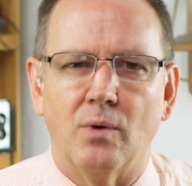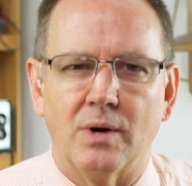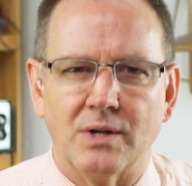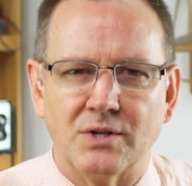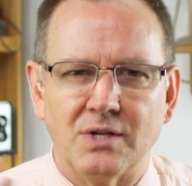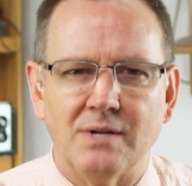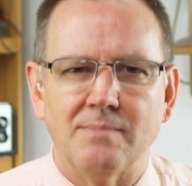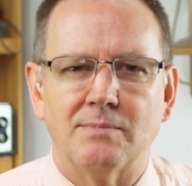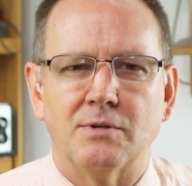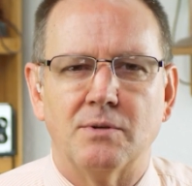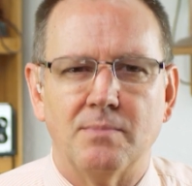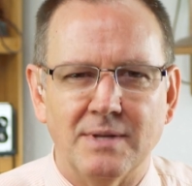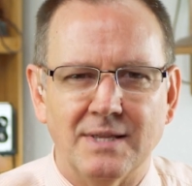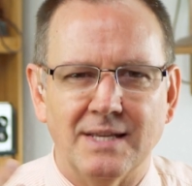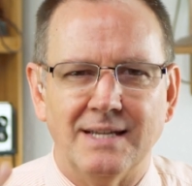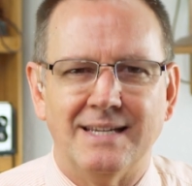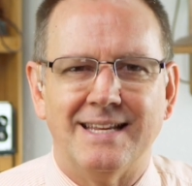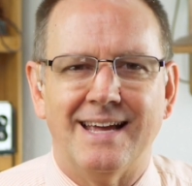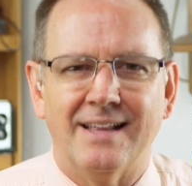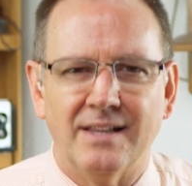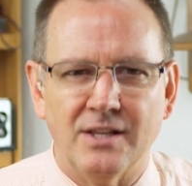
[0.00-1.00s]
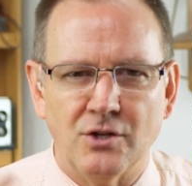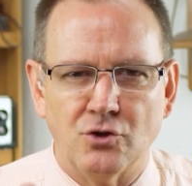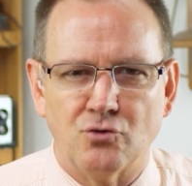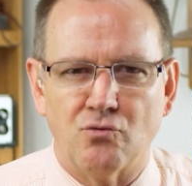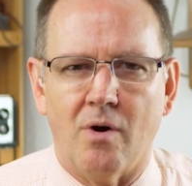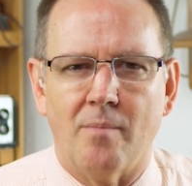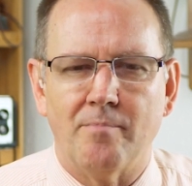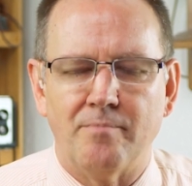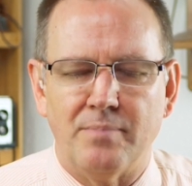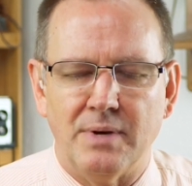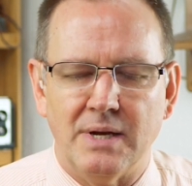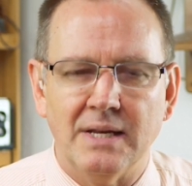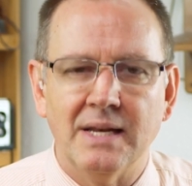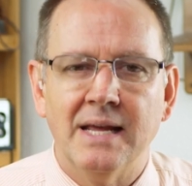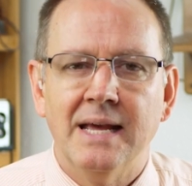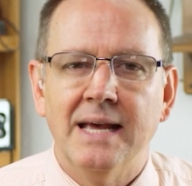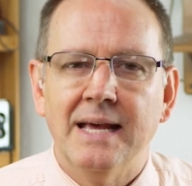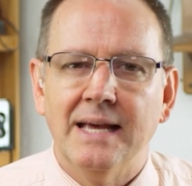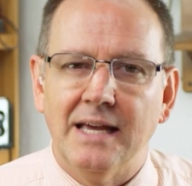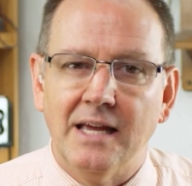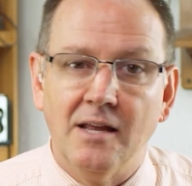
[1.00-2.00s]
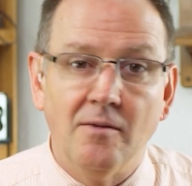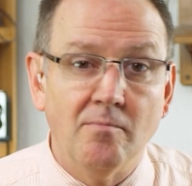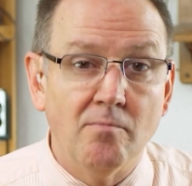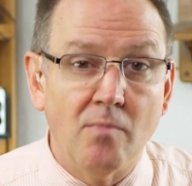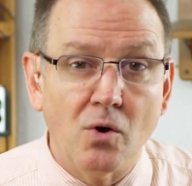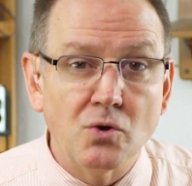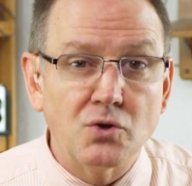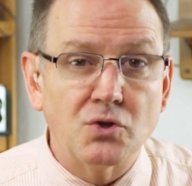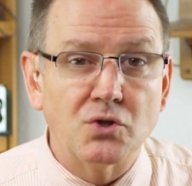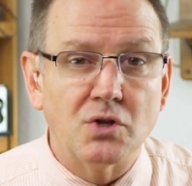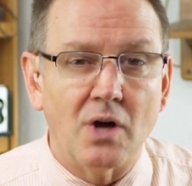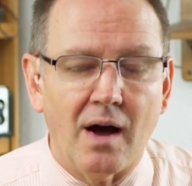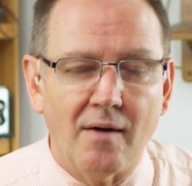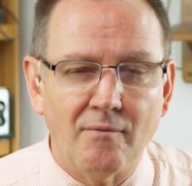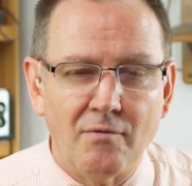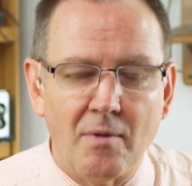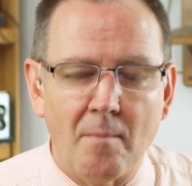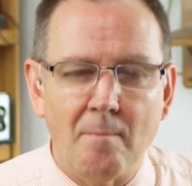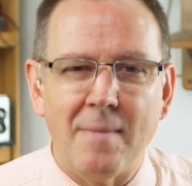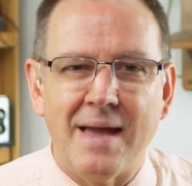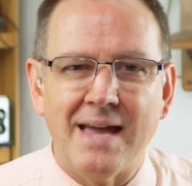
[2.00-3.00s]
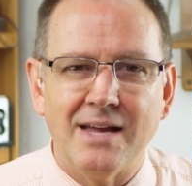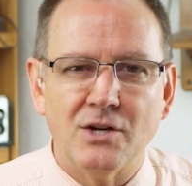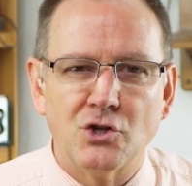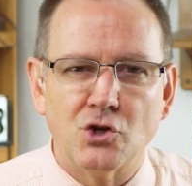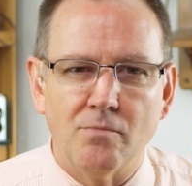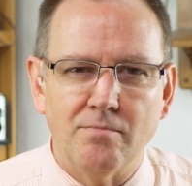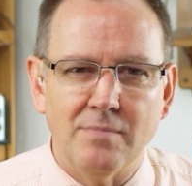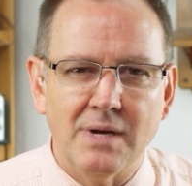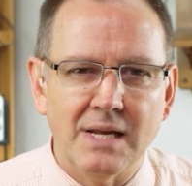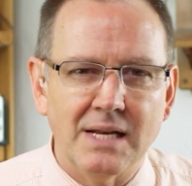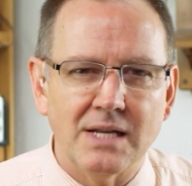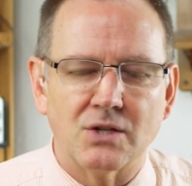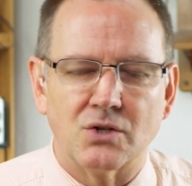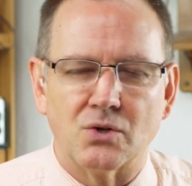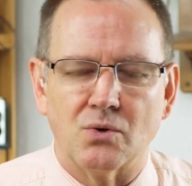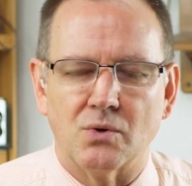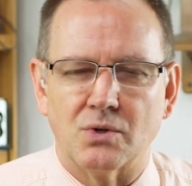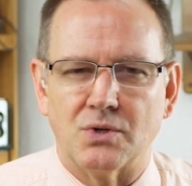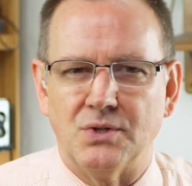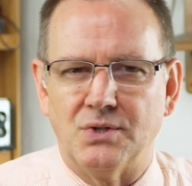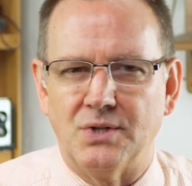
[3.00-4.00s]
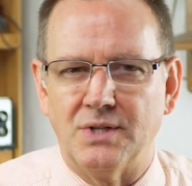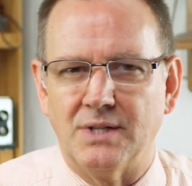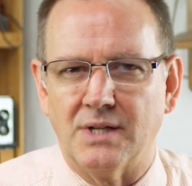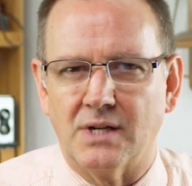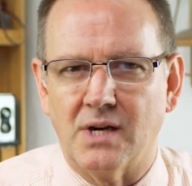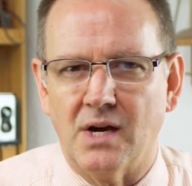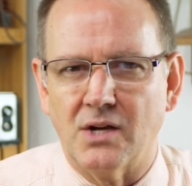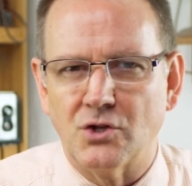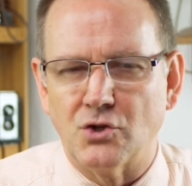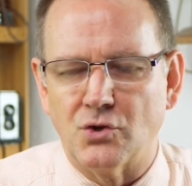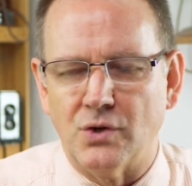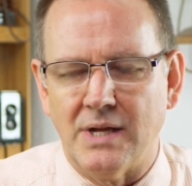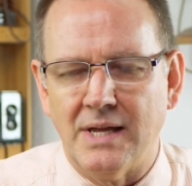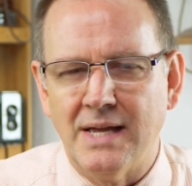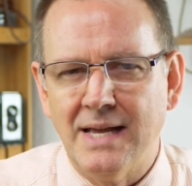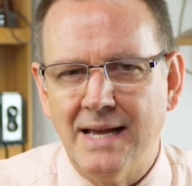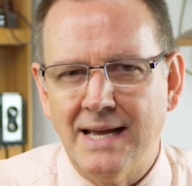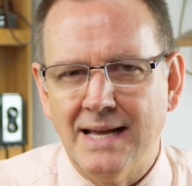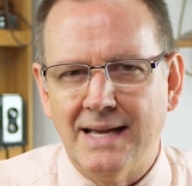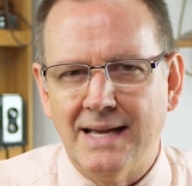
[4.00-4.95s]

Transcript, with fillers: what it seems to be the daily drumbeat in most of the major media sources in the country.